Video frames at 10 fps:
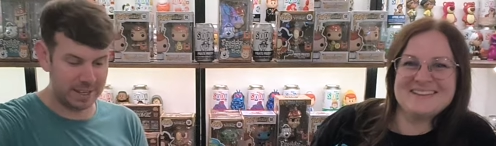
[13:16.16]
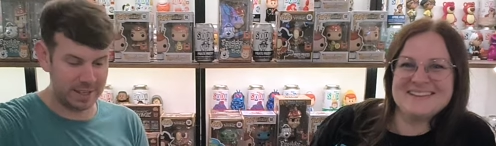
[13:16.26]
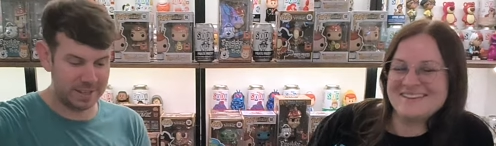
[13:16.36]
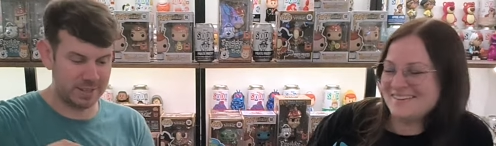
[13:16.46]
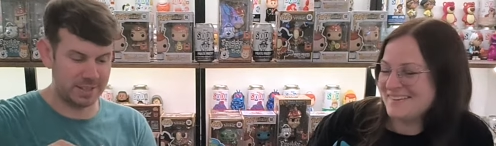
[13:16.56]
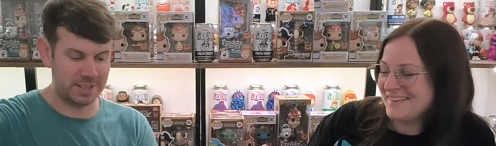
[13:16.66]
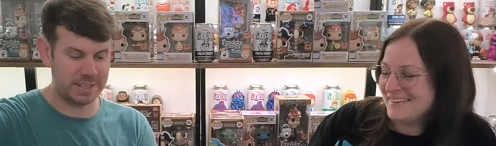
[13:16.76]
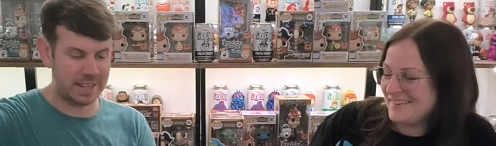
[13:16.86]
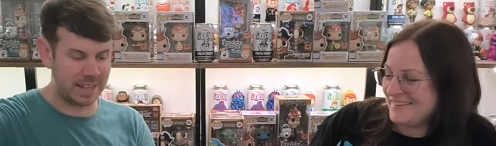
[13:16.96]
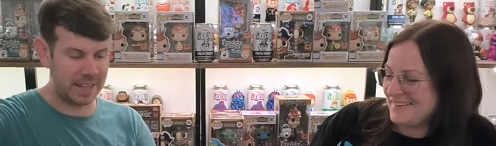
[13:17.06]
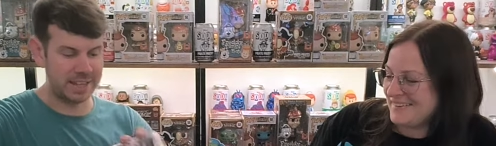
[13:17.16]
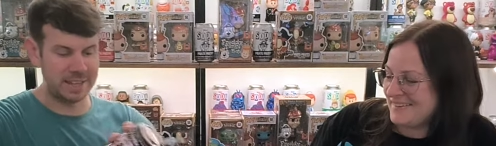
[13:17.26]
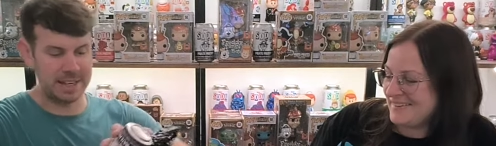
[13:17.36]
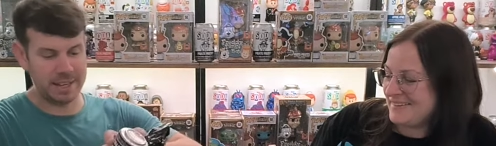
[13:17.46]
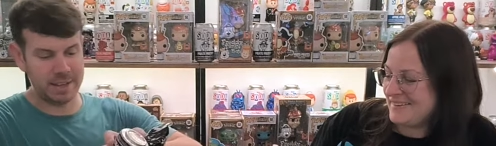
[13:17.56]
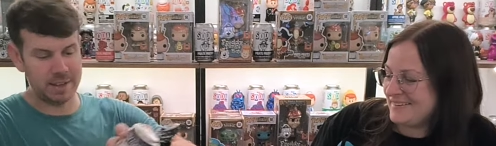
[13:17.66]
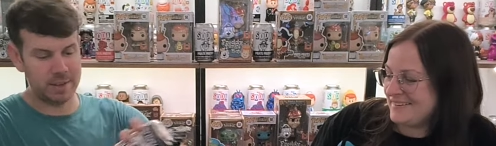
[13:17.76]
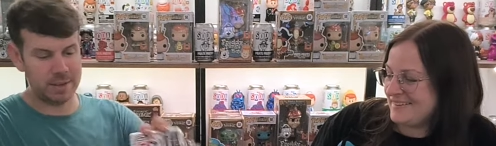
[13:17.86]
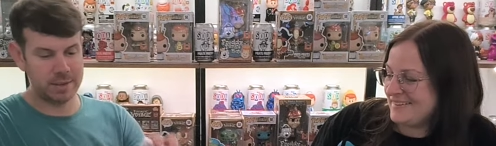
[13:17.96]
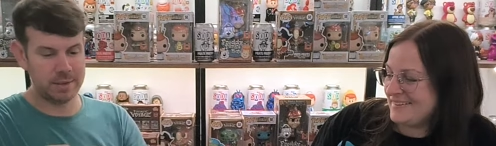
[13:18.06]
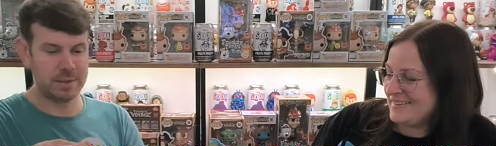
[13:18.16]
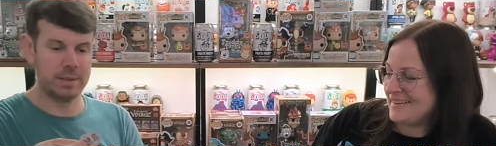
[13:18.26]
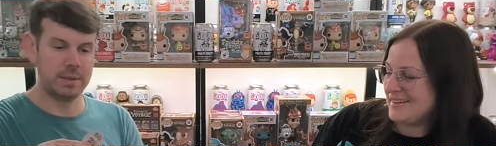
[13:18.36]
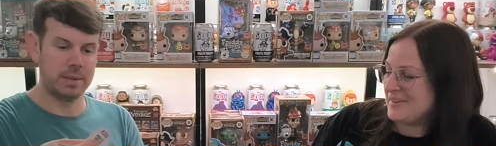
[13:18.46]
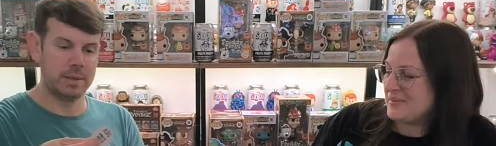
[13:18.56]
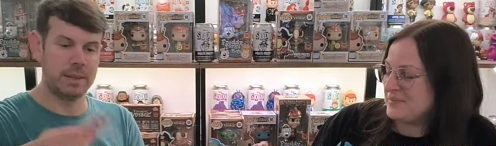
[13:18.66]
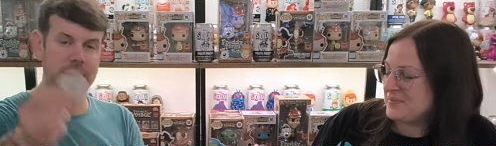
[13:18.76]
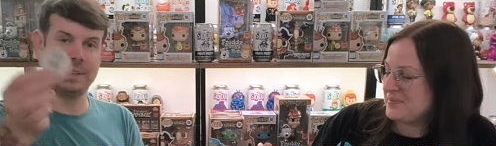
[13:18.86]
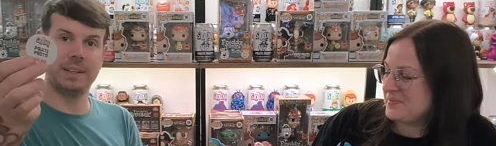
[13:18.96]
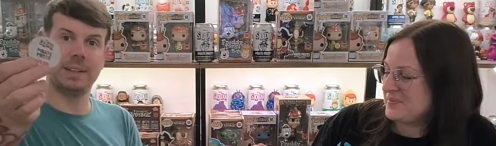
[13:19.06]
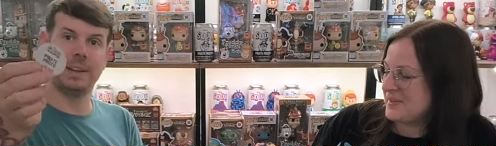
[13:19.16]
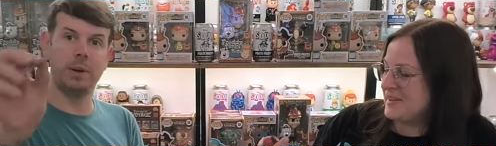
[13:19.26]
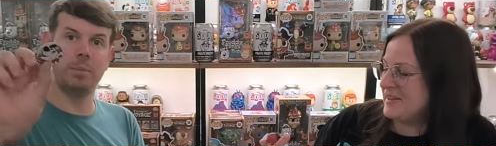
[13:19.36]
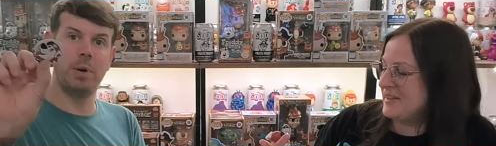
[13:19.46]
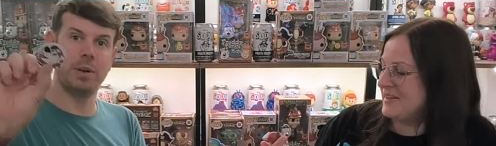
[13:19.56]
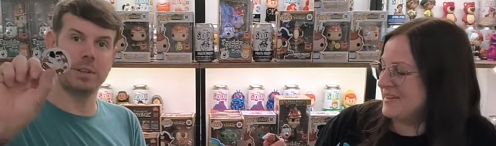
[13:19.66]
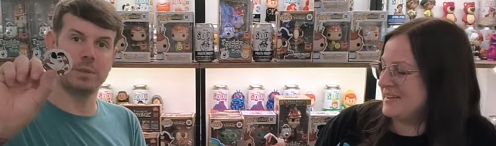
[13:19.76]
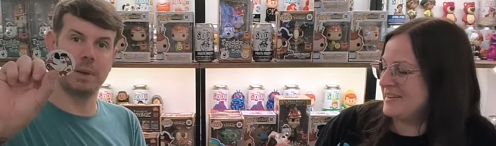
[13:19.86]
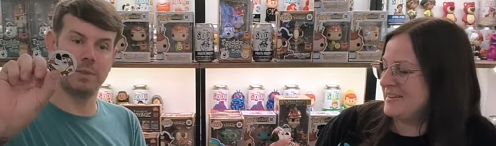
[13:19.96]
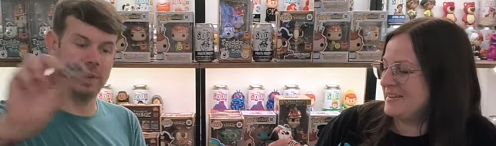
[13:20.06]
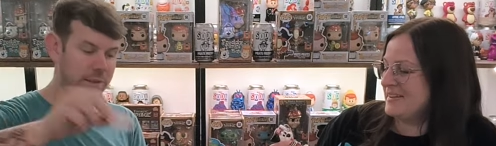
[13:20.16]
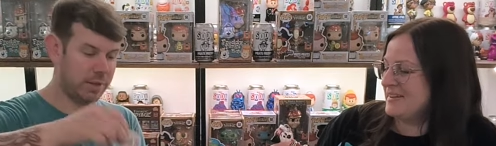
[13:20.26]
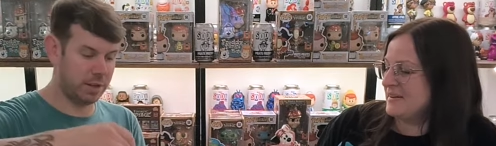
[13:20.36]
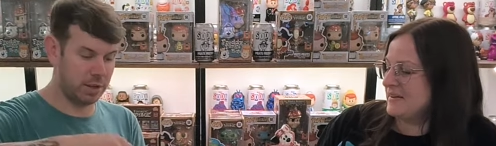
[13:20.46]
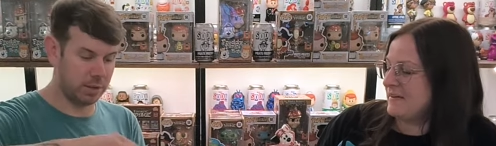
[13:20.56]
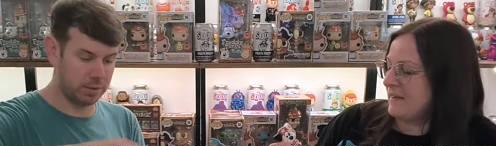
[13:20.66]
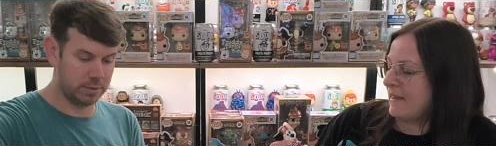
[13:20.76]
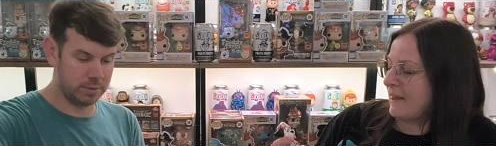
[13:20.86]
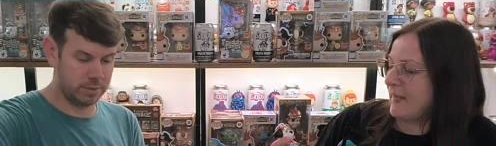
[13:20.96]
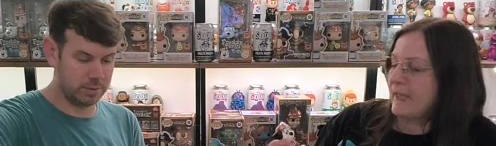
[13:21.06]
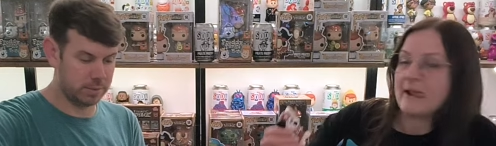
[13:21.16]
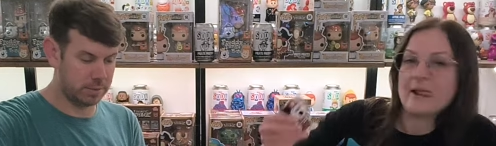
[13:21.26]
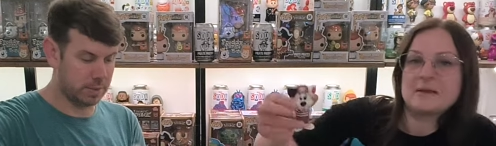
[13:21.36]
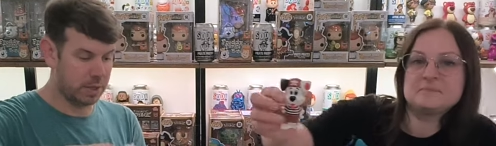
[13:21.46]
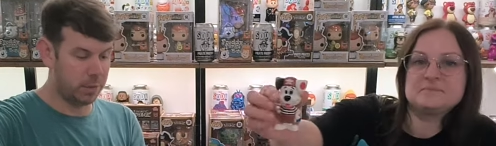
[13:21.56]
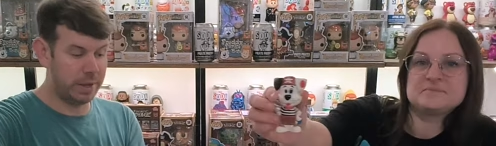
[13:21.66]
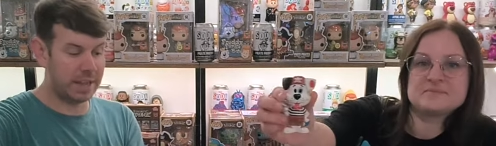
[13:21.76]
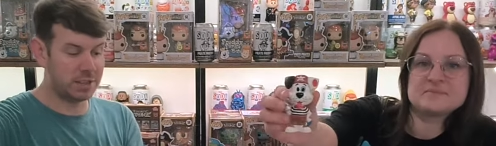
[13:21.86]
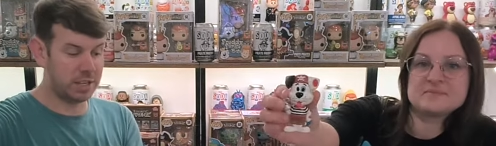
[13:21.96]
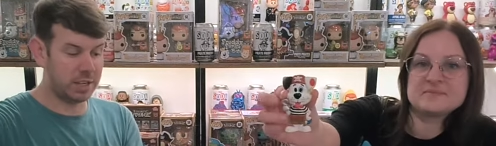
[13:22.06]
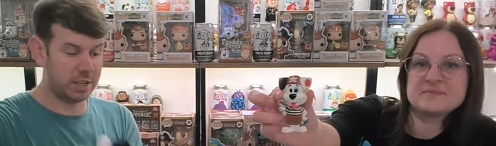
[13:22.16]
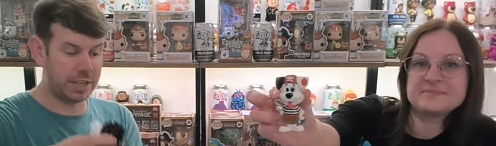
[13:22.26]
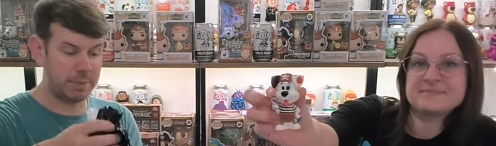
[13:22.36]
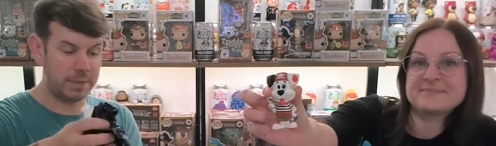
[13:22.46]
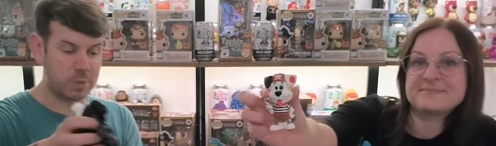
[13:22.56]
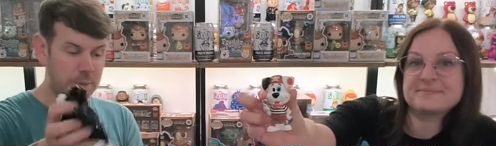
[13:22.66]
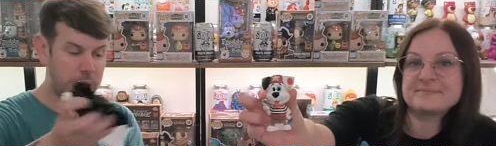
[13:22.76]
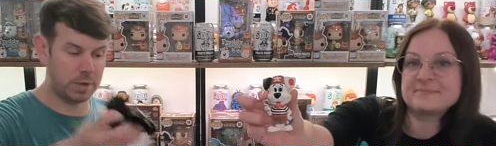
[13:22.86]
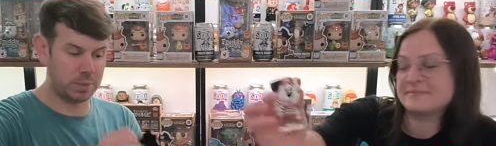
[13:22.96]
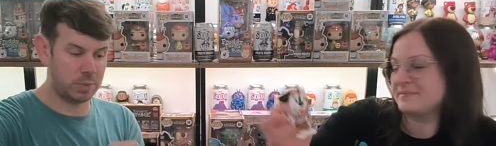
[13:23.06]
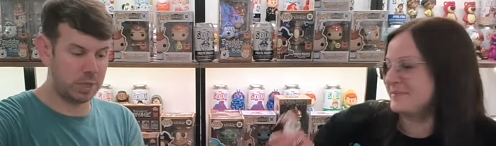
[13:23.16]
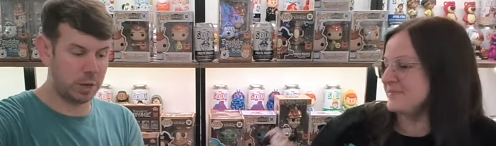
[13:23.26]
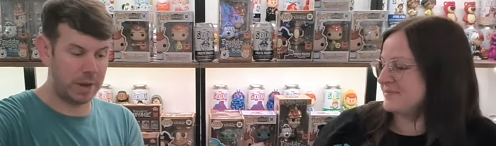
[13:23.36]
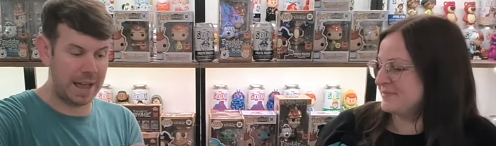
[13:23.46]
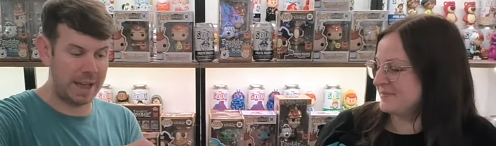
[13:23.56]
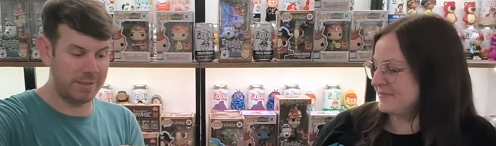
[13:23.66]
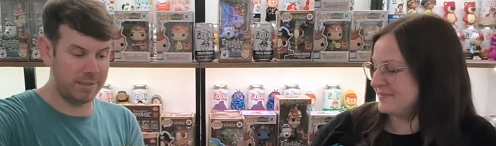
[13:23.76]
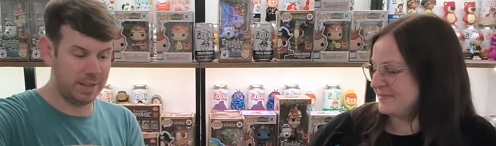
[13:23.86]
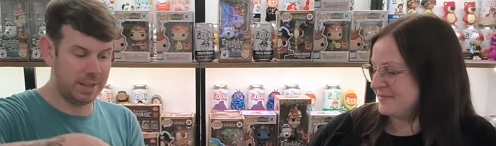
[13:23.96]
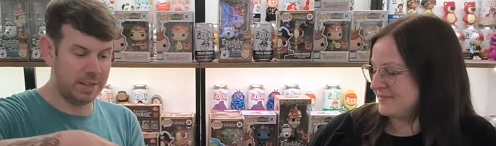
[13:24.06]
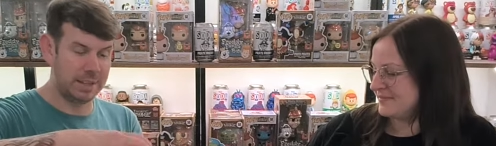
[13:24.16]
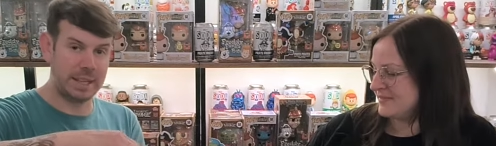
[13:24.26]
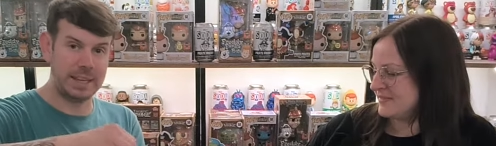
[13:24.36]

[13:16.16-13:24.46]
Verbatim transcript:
Speaker 1: it and getting the lingo. Yeah. And then the little pod as well, really, really cool. We actually got to keep this one because we don't have these